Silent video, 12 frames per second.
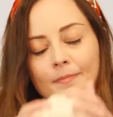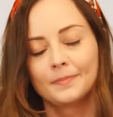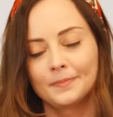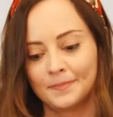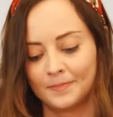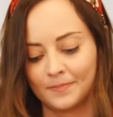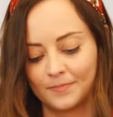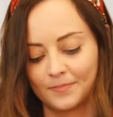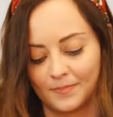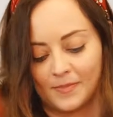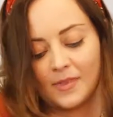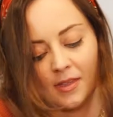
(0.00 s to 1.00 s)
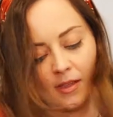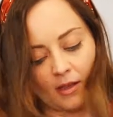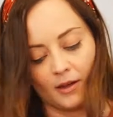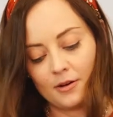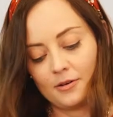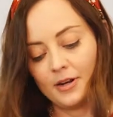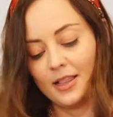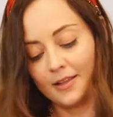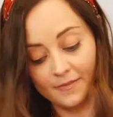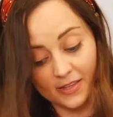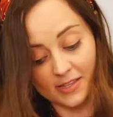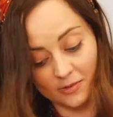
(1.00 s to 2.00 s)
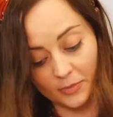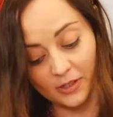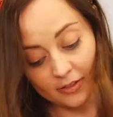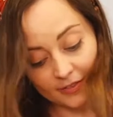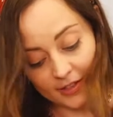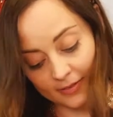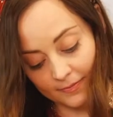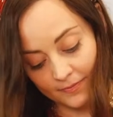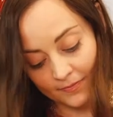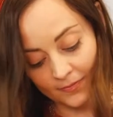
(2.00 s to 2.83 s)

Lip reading: I already love the smell of it.